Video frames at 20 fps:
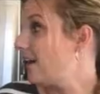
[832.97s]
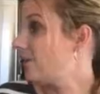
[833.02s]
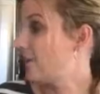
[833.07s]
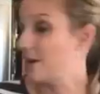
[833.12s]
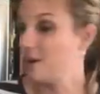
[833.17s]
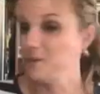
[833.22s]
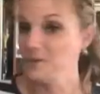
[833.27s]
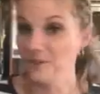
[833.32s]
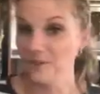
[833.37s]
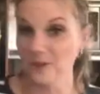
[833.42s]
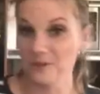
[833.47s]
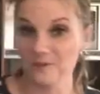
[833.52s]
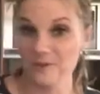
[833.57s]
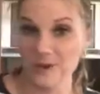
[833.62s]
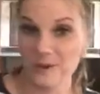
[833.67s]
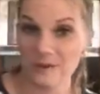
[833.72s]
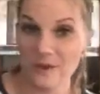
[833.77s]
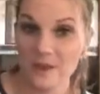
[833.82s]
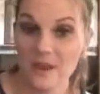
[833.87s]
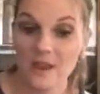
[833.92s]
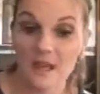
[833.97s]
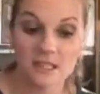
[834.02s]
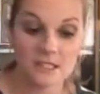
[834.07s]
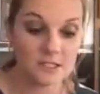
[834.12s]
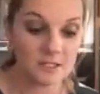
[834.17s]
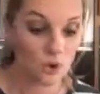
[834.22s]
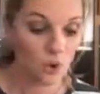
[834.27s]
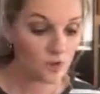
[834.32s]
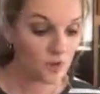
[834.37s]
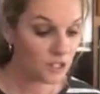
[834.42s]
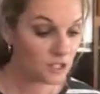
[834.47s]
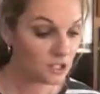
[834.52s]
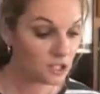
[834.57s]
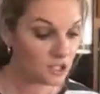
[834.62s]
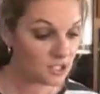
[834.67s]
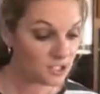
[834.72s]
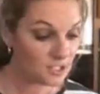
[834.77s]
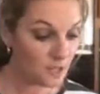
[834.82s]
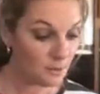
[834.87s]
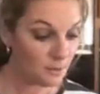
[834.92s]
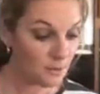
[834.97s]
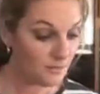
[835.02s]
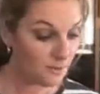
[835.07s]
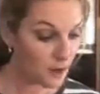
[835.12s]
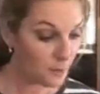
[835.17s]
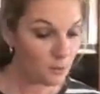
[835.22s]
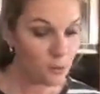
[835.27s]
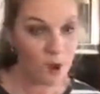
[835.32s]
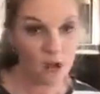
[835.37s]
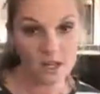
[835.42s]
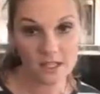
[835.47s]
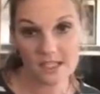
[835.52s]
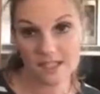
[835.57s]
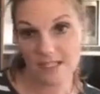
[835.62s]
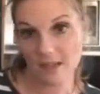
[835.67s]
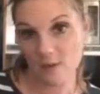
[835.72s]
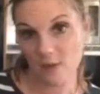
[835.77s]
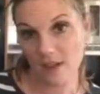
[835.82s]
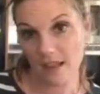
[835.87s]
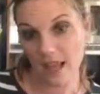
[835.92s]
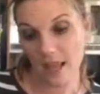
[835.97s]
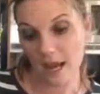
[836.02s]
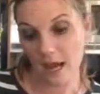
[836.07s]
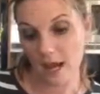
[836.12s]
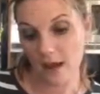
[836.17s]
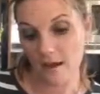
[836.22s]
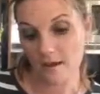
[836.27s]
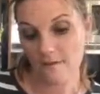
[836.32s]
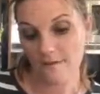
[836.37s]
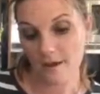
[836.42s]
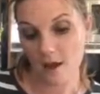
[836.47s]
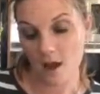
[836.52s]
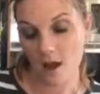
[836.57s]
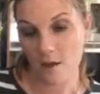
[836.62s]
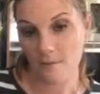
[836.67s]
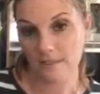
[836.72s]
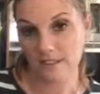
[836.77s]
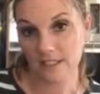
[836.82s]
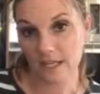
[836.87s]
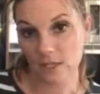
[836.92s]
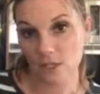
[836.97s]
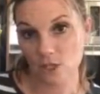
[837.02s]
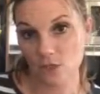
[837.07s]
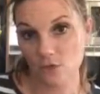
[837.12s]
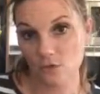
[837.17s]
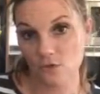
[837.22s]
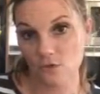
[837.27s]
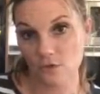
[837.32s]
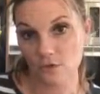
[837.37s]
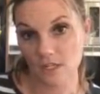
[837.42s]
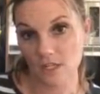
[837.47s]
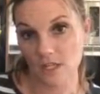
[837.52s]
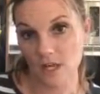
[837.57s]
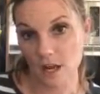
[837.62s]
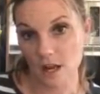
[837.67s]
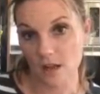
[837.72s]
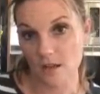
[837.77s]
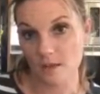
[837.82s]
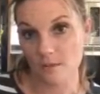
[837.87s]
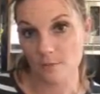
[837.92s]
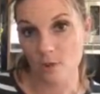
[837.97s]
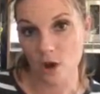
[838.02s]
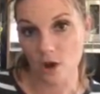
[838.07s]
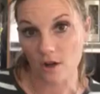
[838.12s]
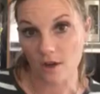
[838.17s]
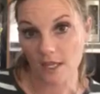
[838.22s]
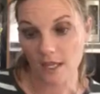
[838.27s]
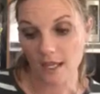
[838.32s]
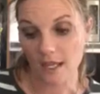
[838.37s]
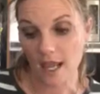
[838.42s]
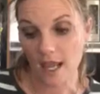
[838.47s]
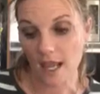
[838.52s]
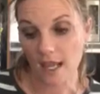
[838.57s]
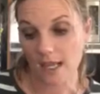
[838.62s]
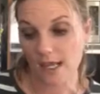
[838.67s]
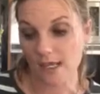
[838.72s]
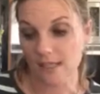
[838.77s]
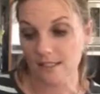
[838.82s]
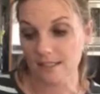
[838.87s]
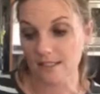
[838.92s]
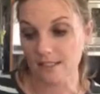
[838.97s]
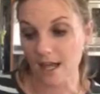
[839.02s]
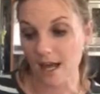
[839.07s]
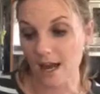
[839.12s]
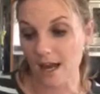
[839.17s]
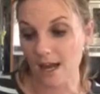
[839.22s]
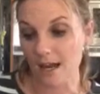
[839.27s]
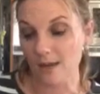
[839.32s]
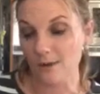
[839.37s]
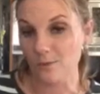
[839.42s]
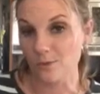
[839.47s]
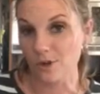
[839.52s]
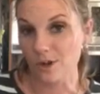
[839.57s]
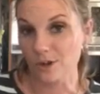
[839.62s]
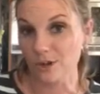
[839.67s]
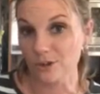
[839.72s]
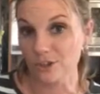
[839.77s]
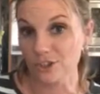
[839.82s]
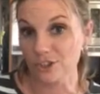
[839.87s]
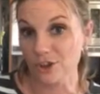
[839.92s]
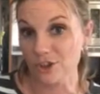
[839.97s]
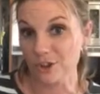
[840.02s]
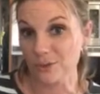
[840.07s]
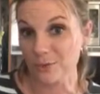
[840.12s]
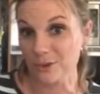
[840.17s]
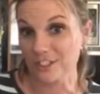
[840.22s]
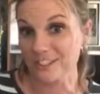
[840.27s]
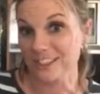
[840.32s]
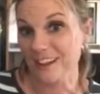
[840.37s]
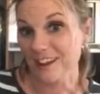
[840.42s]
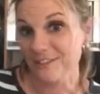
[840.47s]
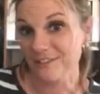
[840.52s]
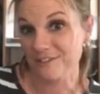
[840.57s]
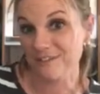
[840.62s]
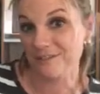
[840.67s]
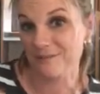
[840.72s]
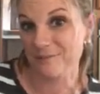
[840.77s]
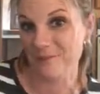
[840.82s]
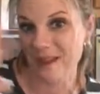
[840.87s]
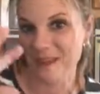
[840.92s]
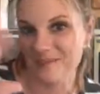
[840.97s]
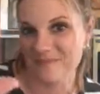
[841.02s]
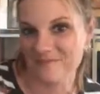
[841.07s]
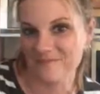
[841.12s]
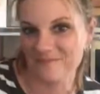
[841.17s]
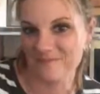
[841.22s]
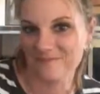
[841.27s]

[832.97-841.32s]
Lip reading: Okay, over there. Anyway, so that's just some of our products that we have. Stay tuned for tonight in the party, and I will show you more stuff. Bye.